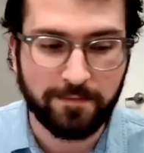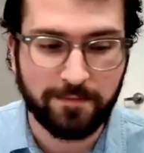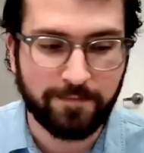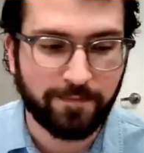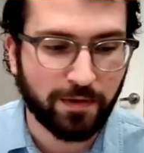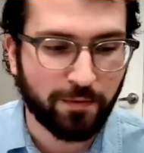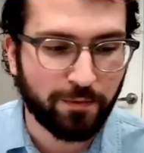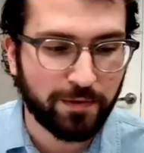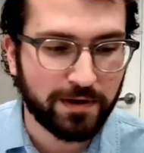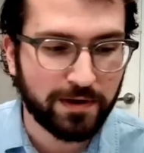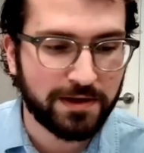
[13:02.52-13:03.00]

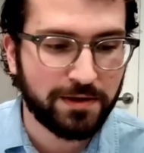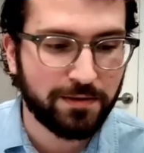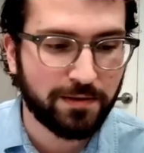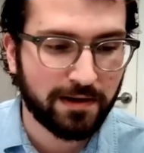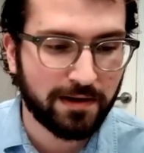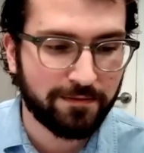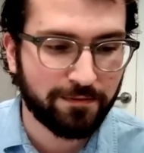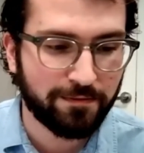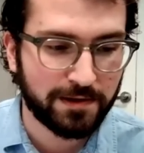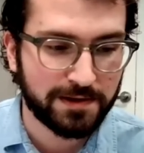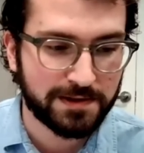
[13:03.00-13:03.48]
We do
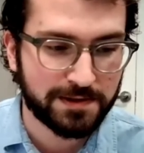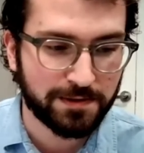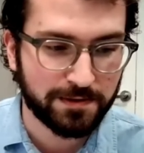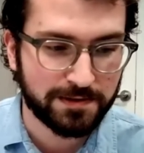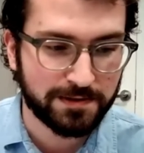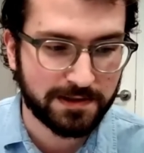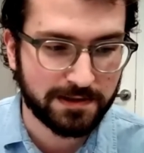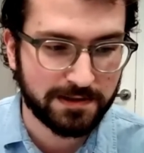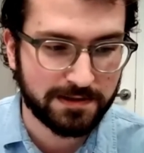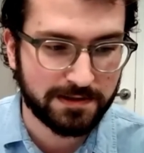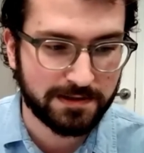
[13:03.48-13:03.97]
have
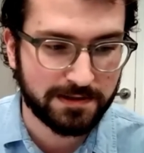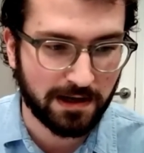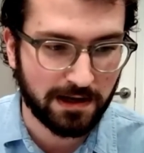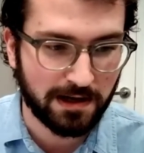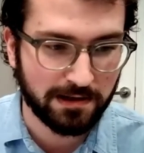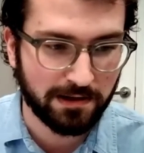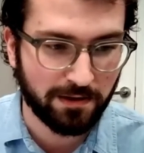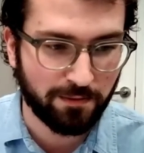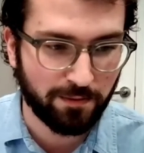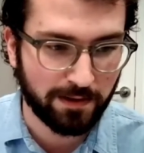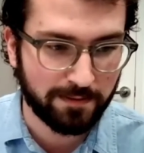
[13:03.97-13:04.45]
resources on
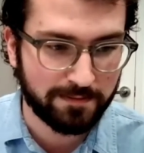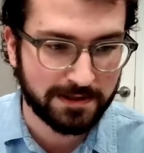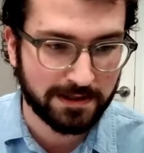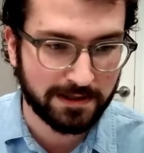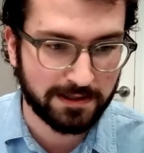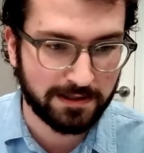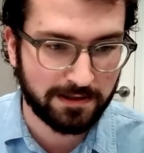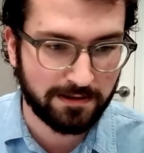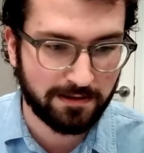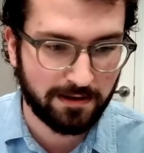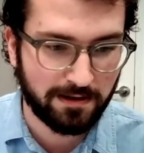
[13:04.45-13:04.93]
the
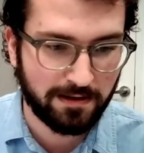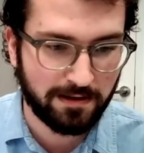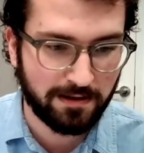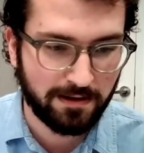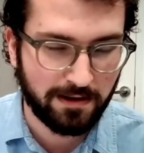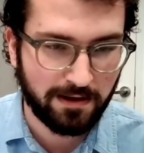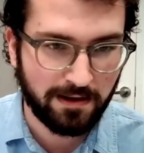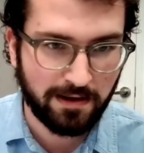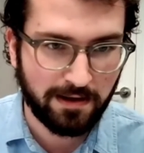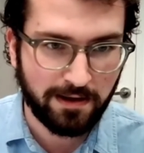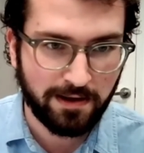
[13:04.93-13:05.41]
website
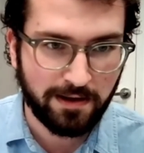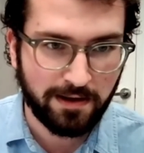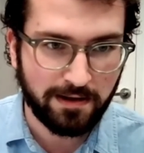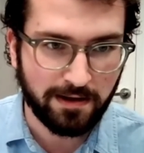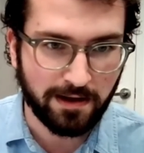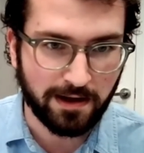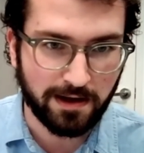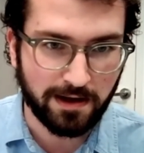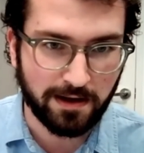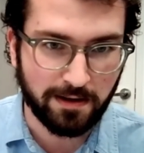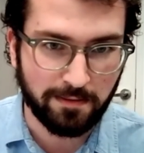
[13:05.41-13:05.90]

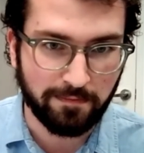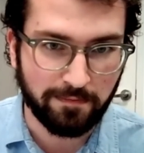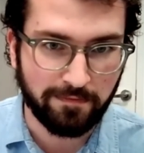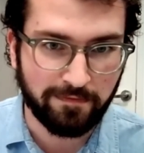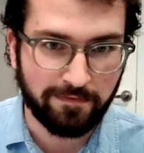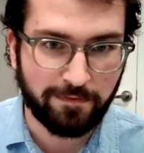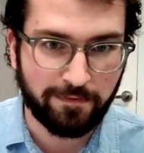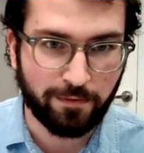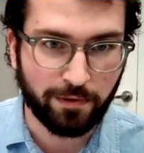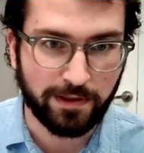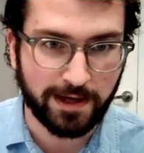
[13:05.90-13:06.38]

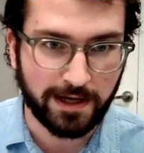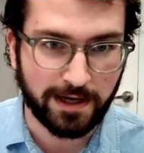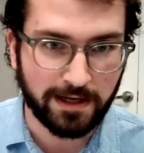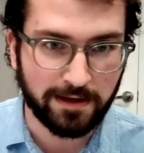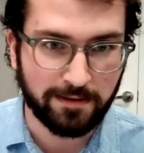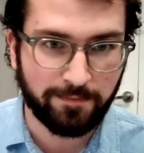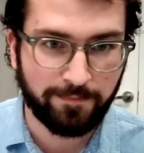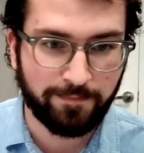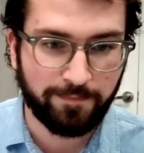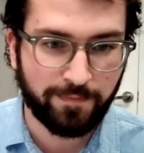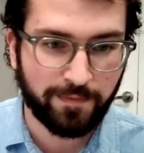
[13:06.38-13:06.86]
for that.
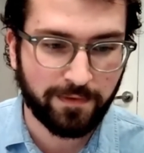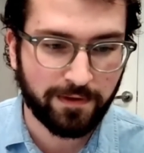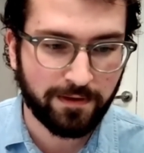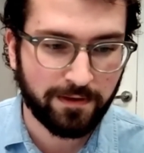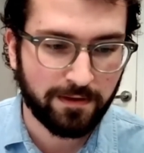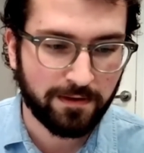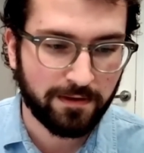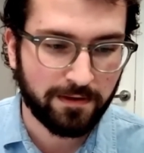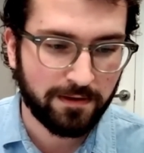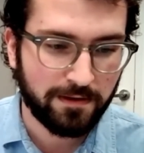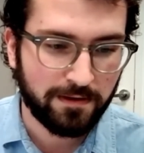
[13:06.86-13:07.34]

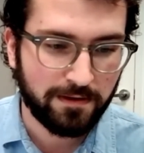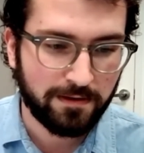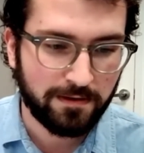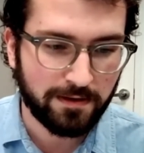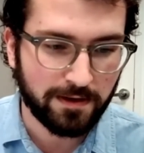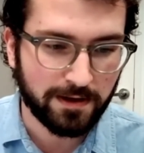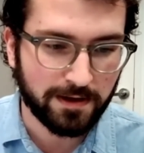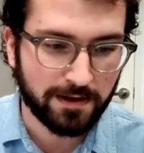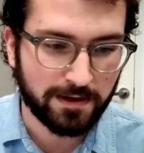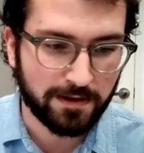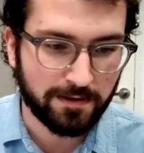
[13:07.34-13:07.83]

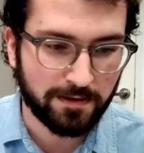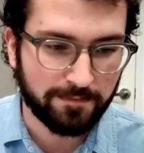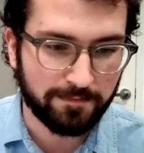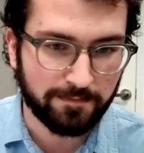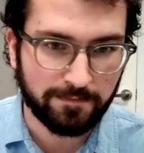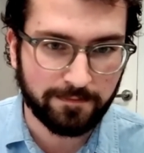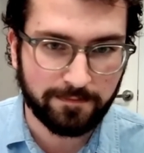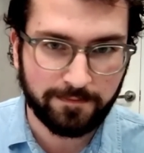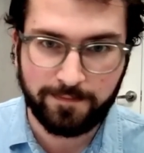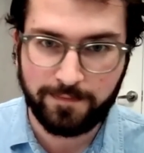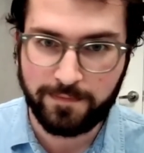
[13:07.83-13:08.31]

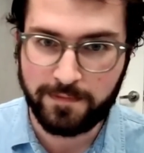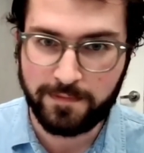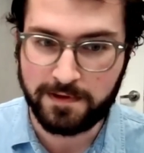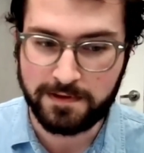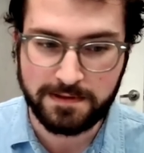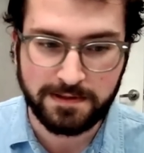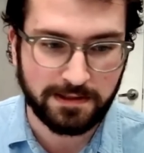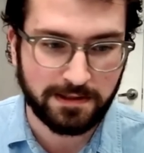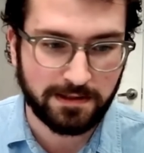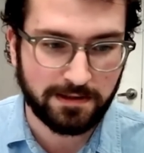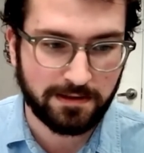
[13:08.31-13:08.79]
Let's
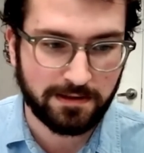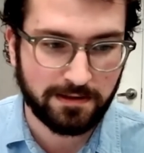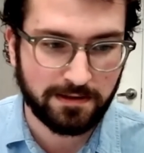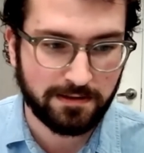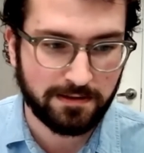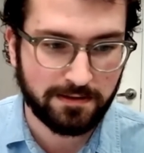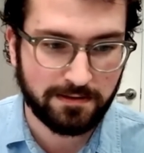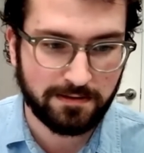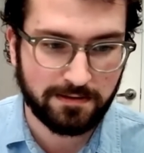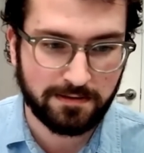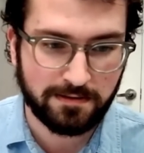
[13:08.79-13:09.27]
see,
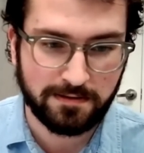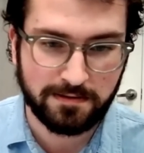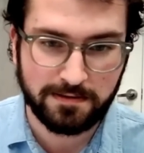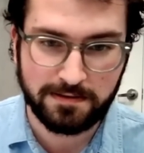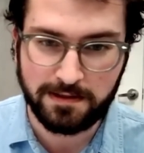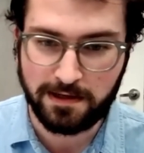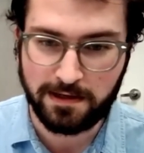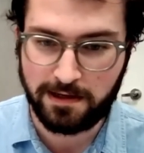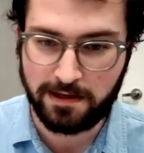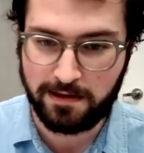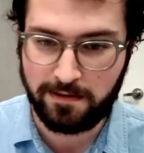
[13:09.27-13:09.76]

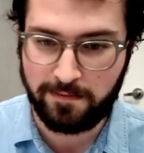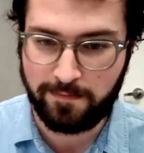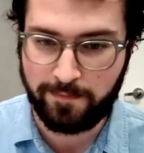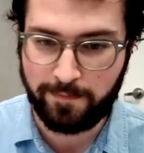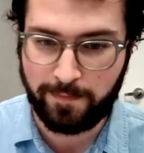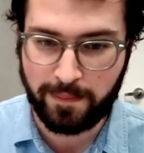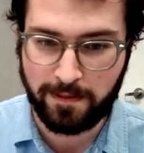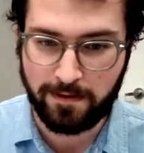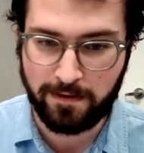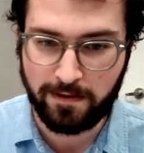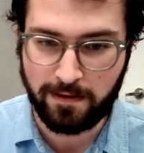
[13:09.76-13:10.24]
sorry,
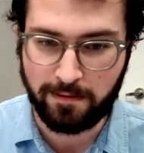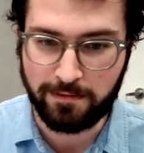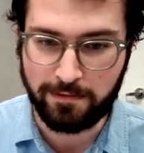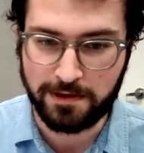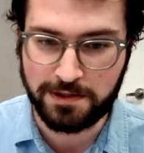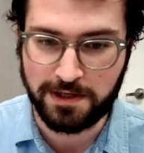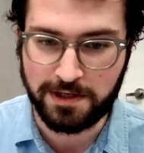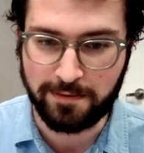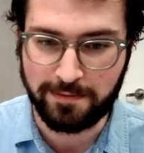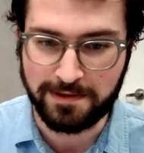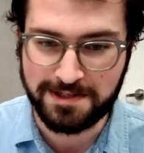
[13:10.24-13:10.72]
I'm gonna
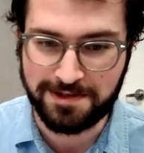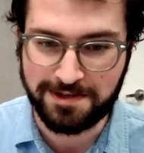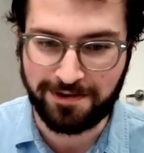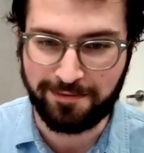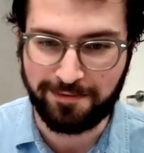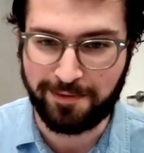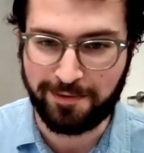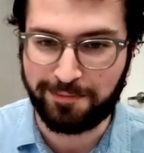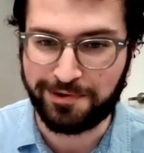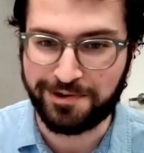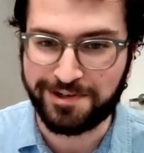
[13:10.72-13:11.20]
share my screen
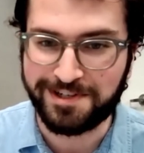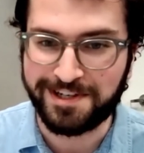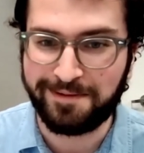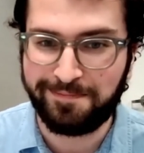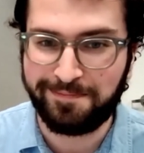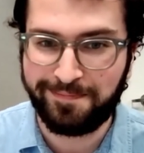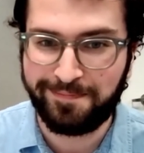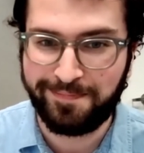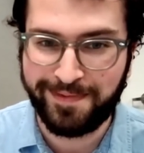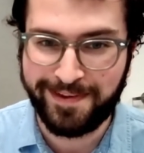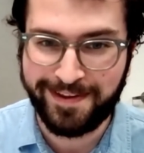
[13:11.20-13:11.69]
one more time.
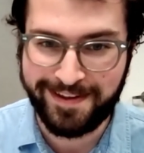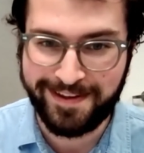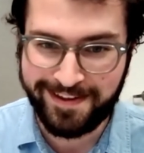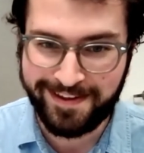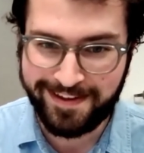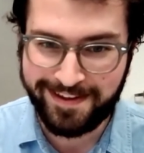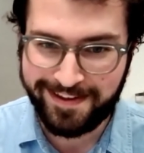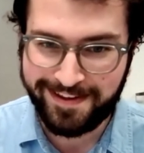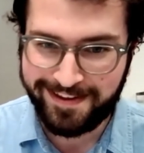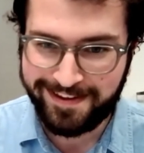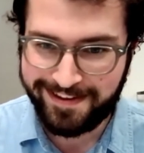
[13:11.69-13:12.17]

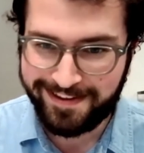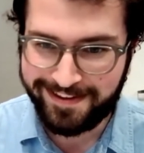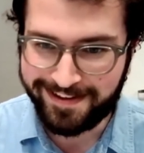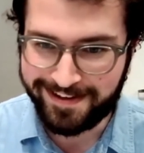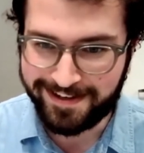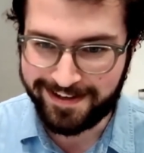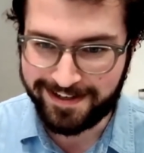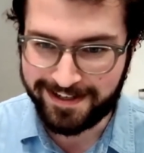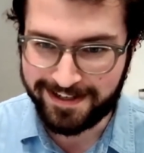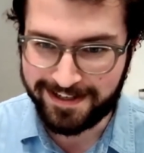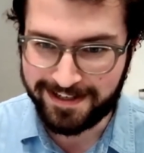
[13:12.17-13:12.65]

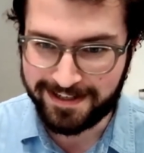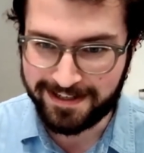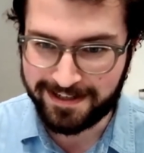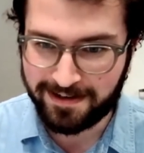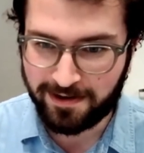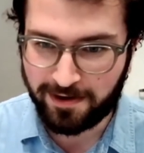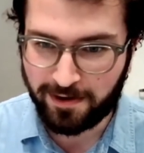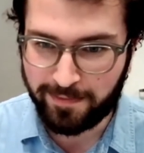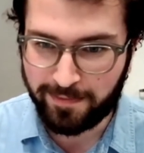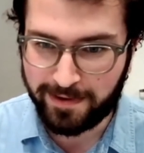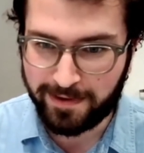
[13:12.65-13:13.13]

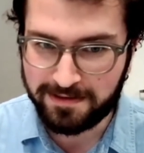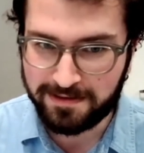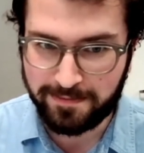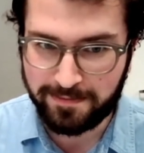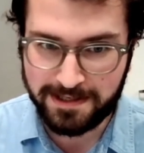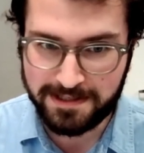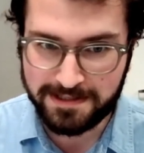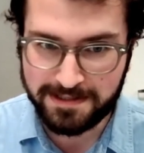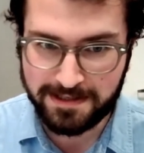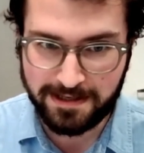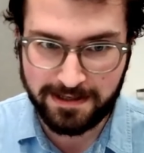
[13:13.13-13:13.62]
Go back to
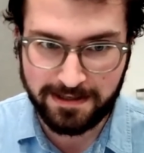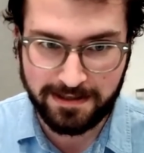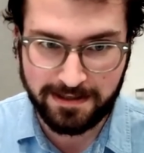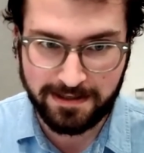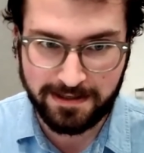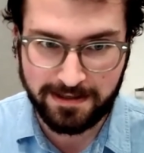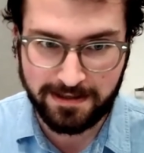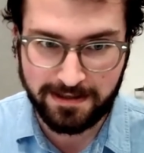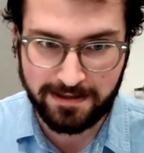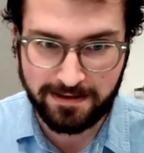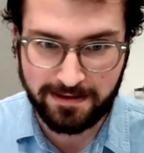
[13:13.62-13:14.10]

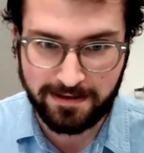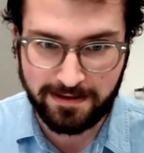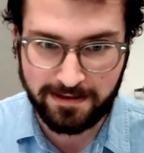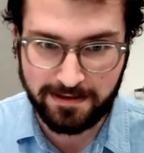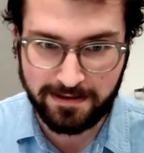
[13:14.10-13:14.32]
MySCAD,